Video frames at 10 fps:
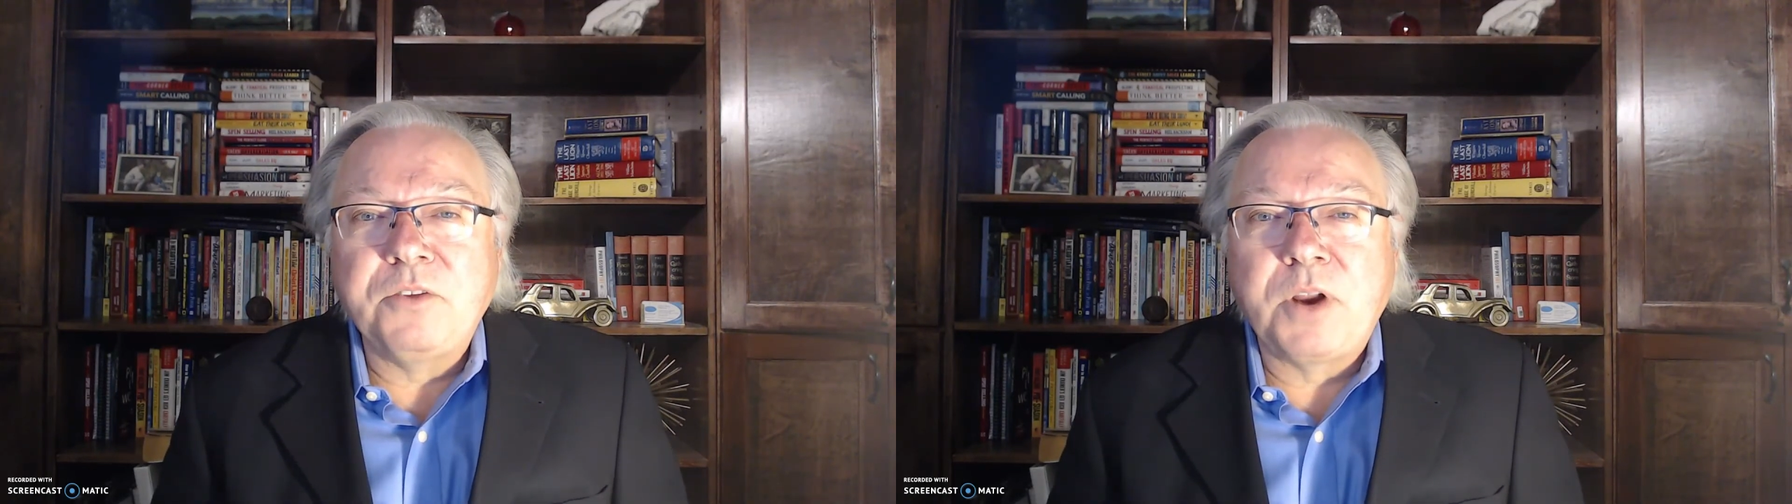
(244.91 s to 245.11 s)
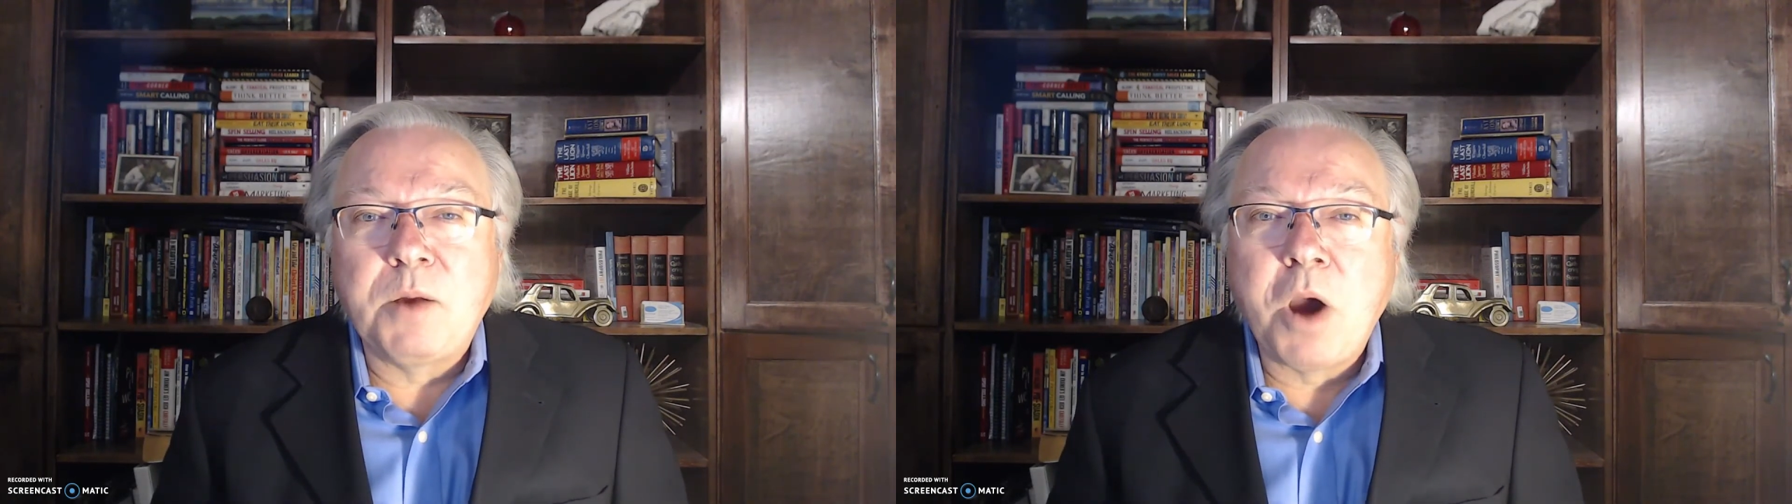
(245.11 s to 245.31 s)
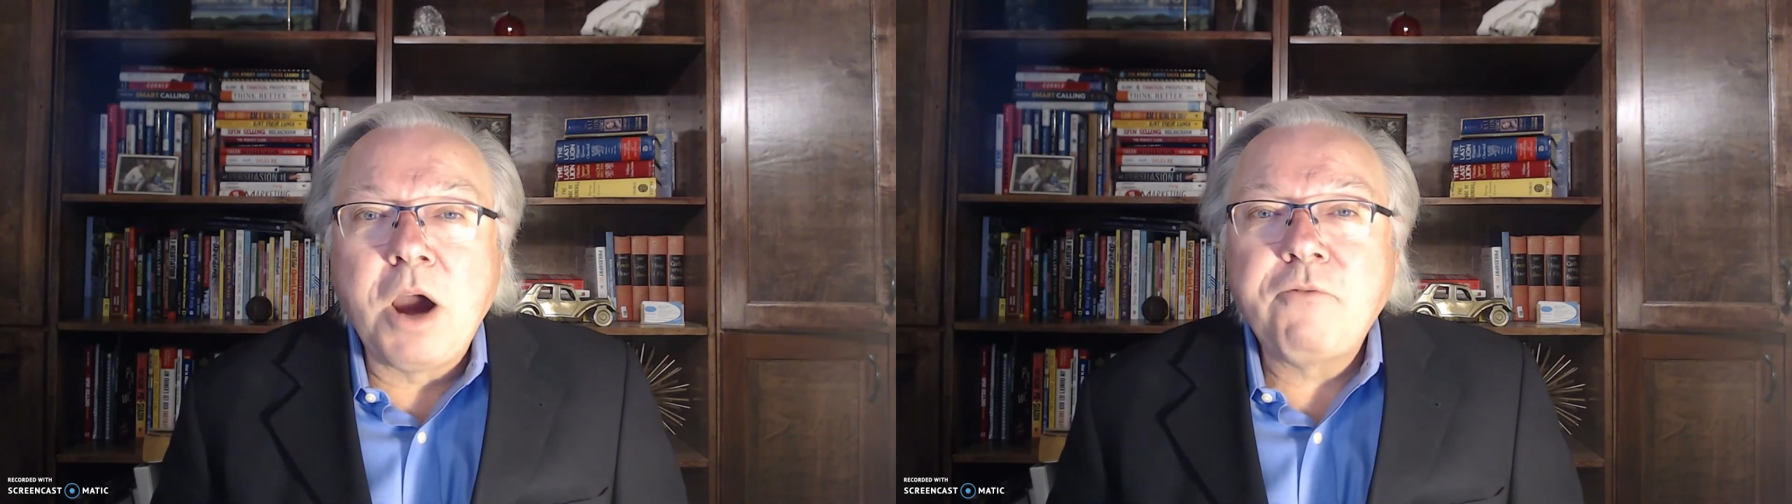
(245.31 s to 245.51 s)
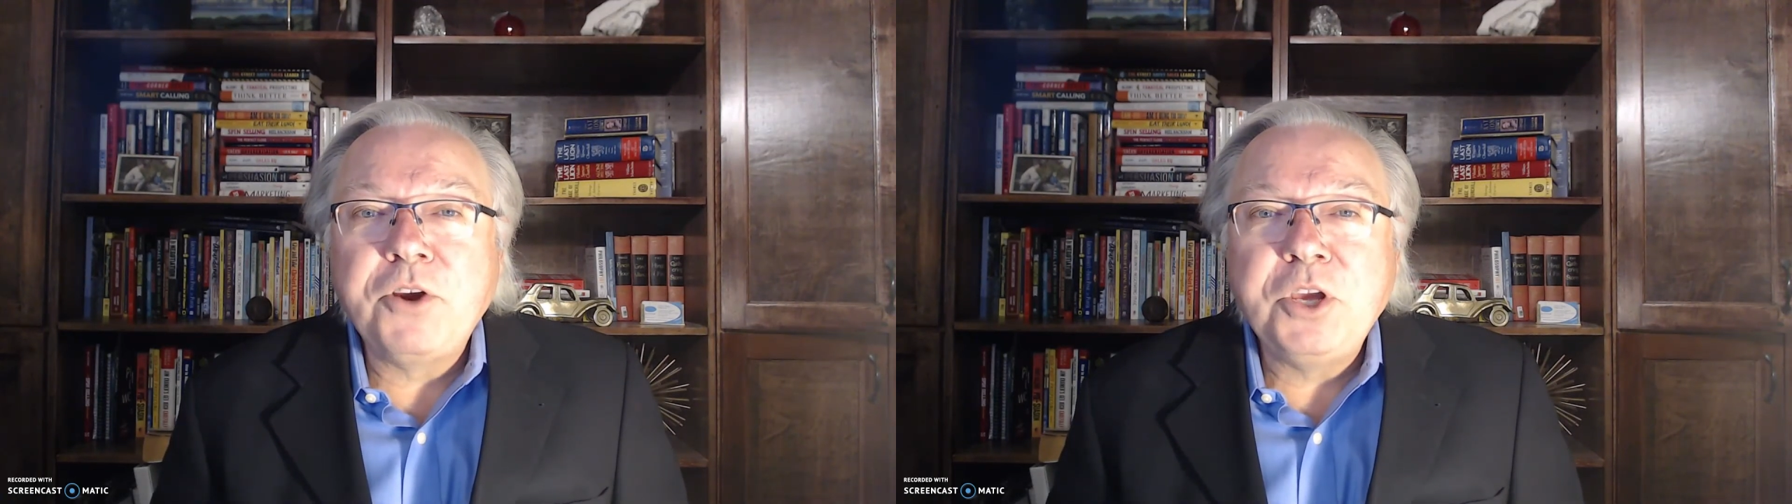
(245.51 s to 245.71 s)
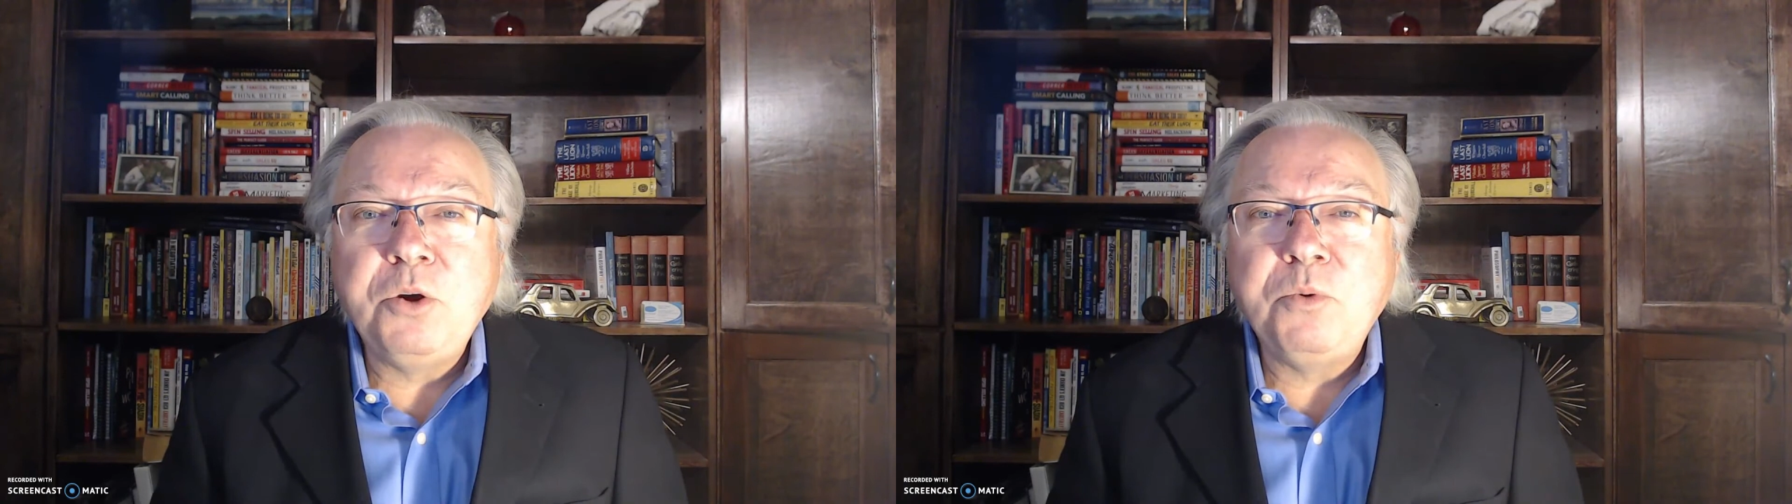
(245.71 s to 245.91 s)
that I'm
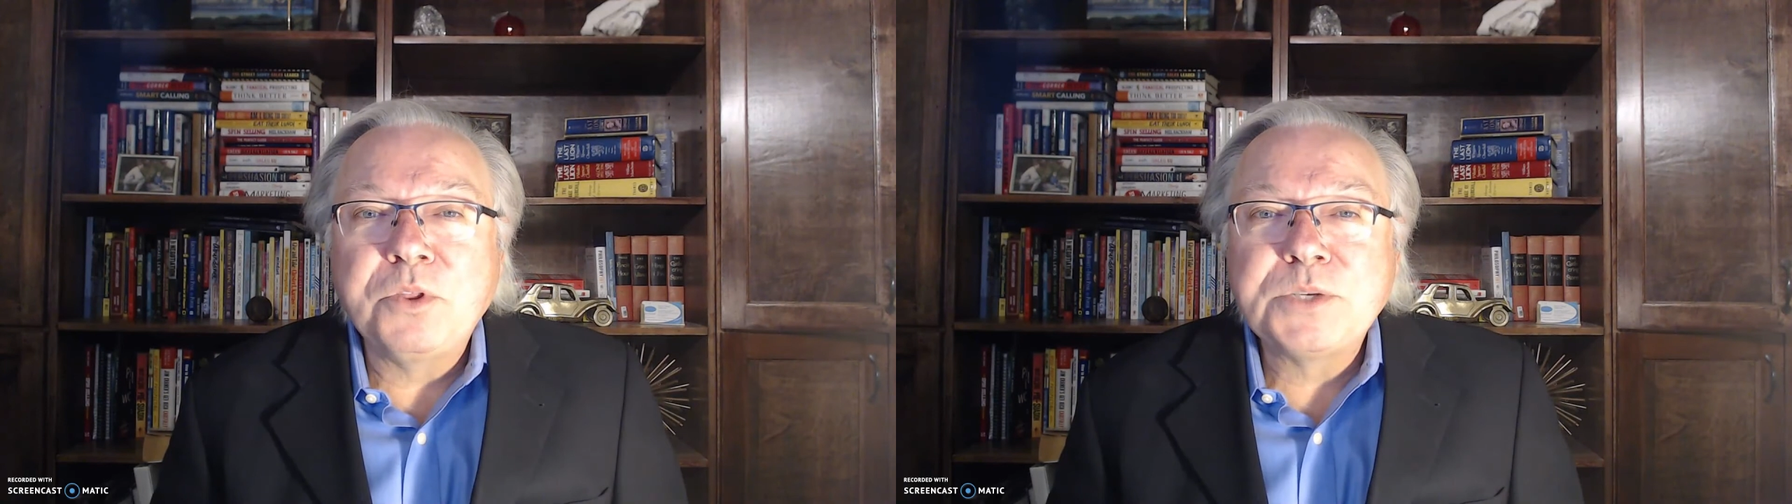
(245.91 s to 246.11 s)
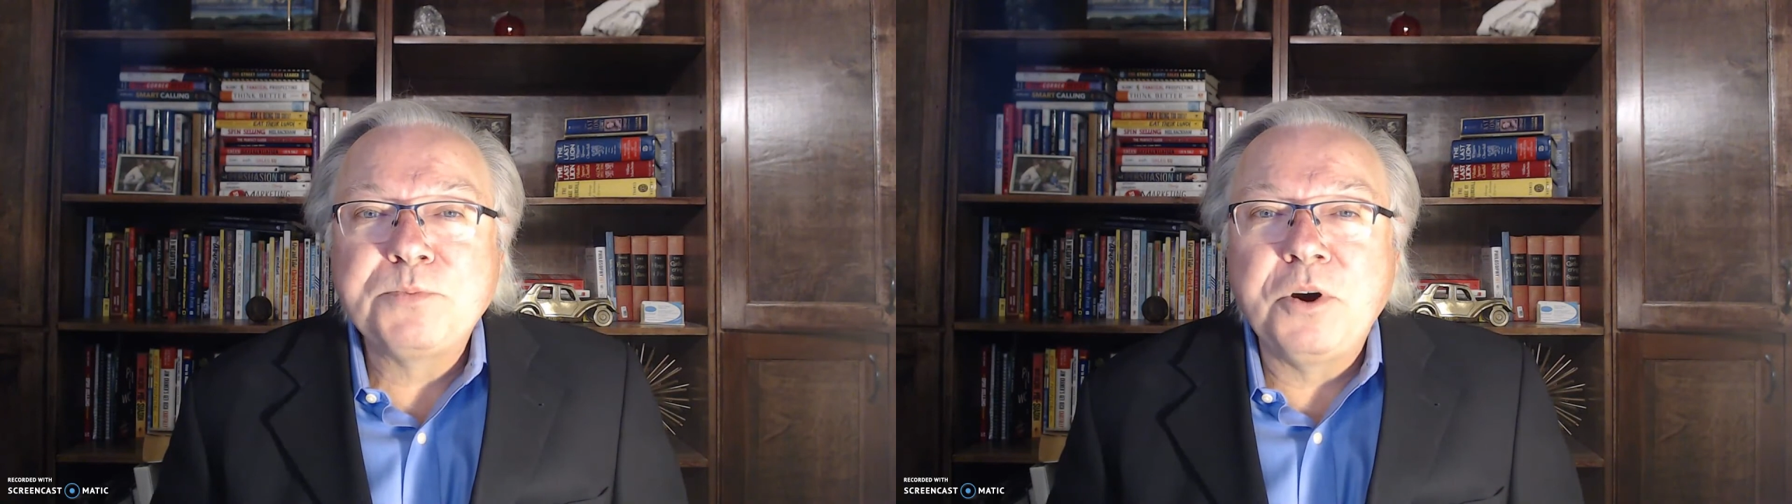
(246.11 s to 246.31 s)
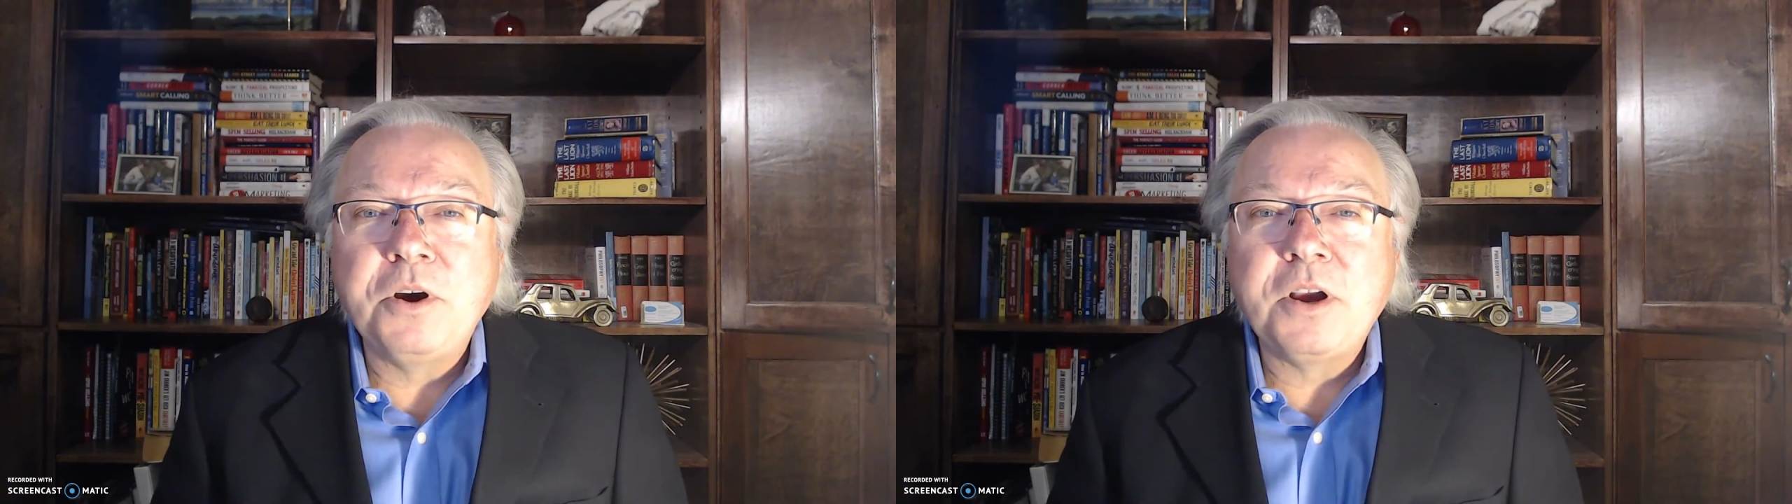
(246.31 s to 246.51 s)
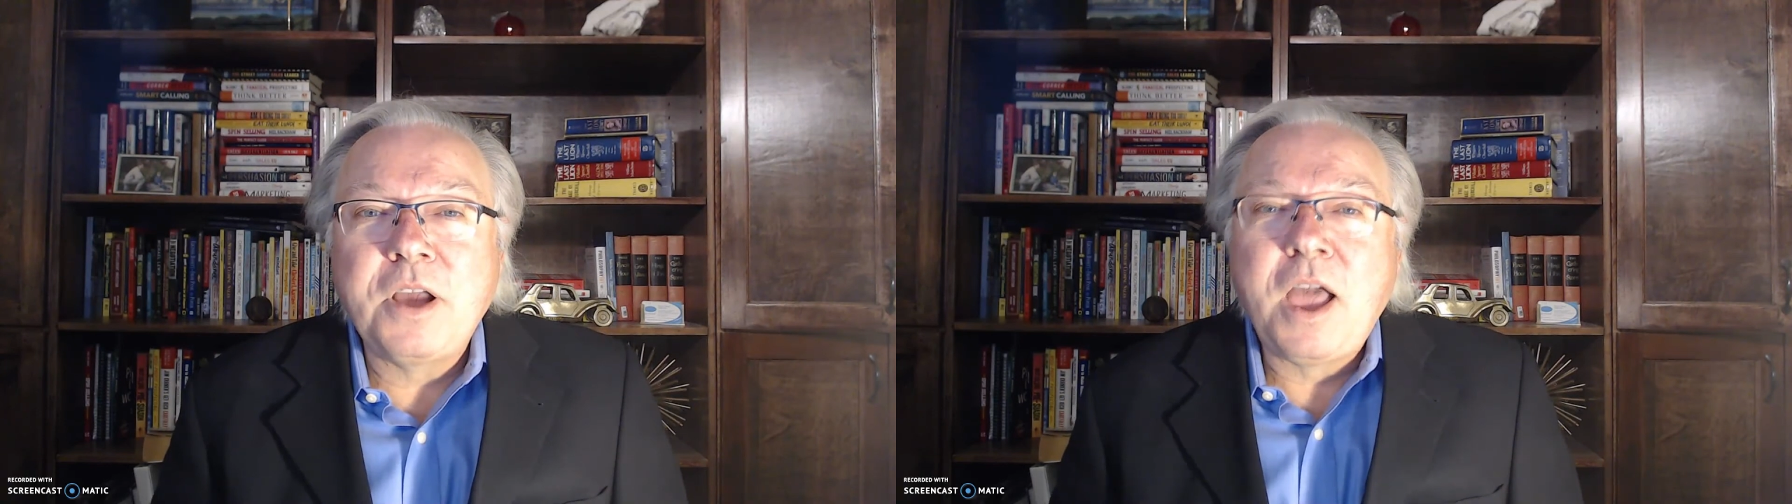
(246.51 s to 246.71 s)
offering you with this book.